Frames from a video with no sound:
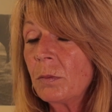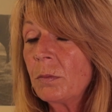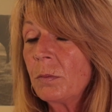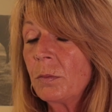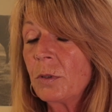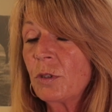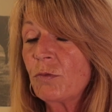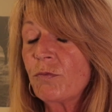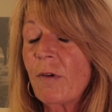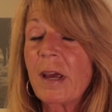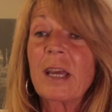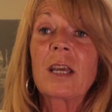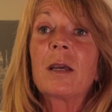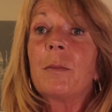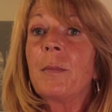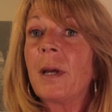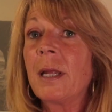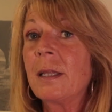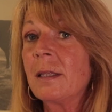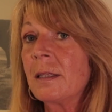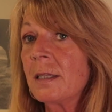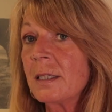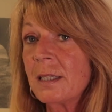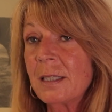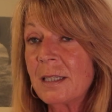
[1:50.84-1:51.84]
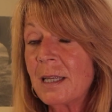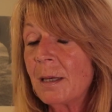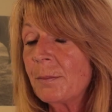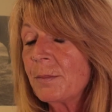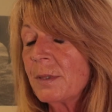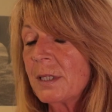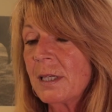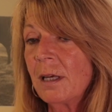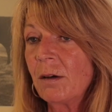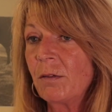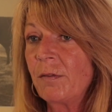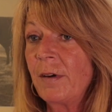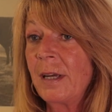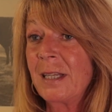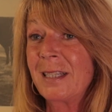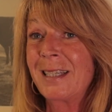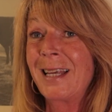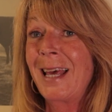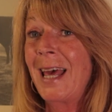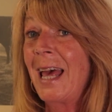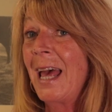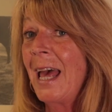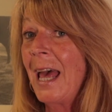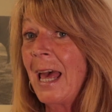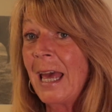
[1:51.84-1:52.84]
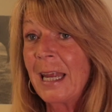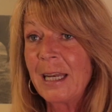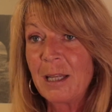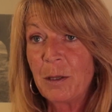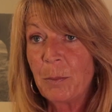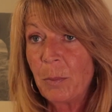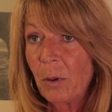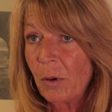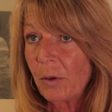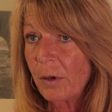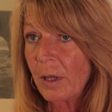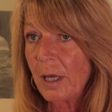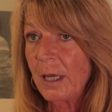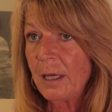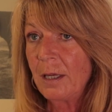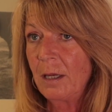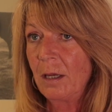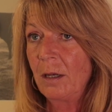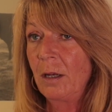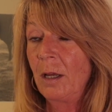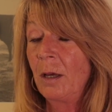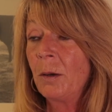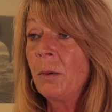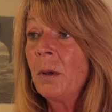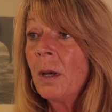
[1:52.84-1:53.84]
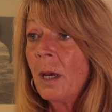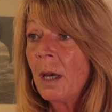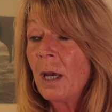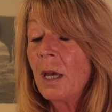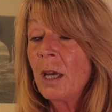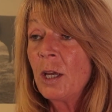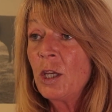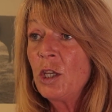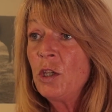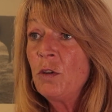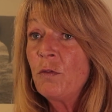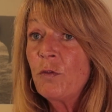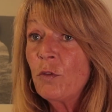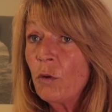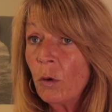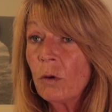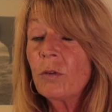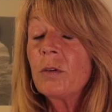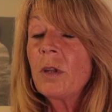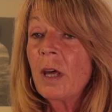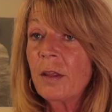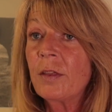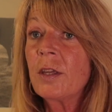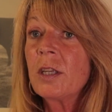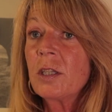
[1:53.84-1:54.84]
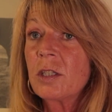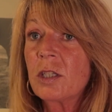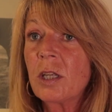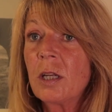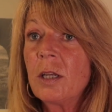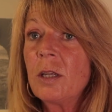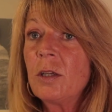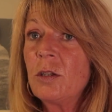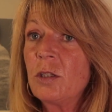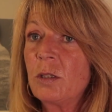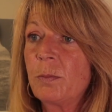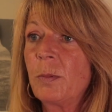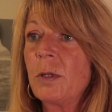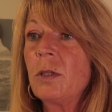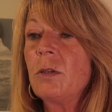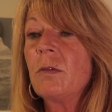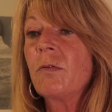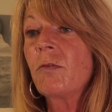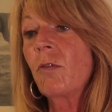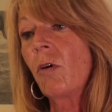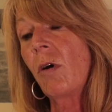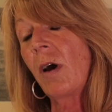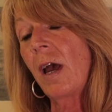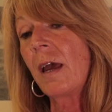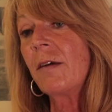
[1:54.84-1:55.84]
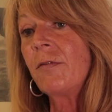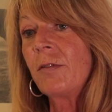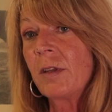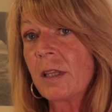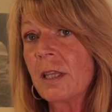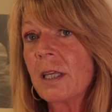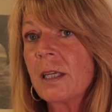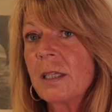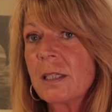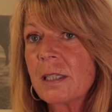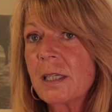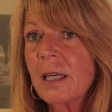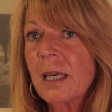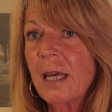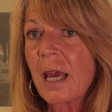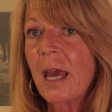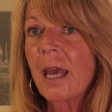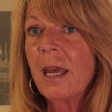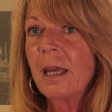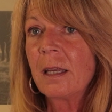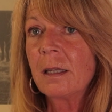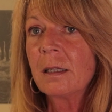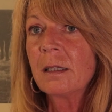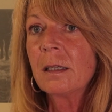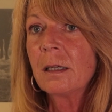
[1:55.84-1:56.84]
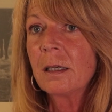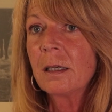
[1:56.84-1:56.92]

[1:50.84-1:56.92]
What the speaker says: would recommend the stem cell vet to anybody, you know. You've got nothing to lose, but you've got everything to gain.